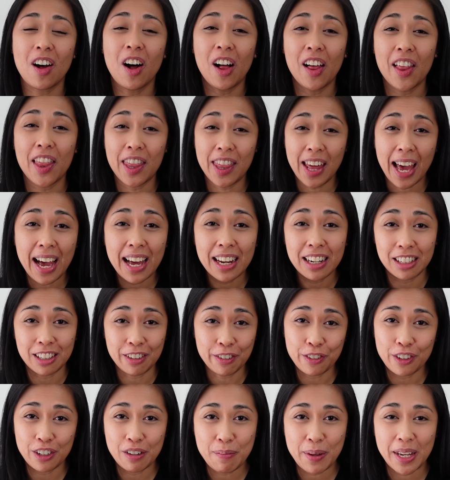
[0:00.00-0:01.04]
all that
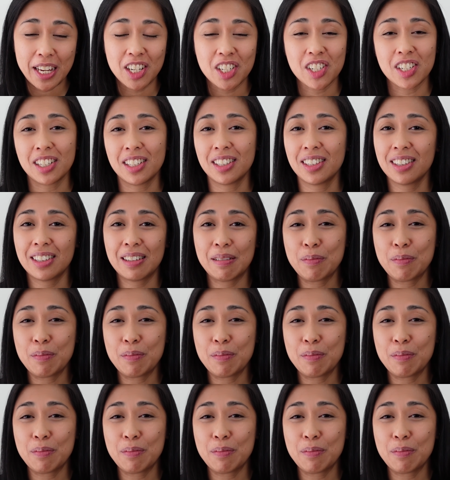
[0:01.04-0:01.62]
information.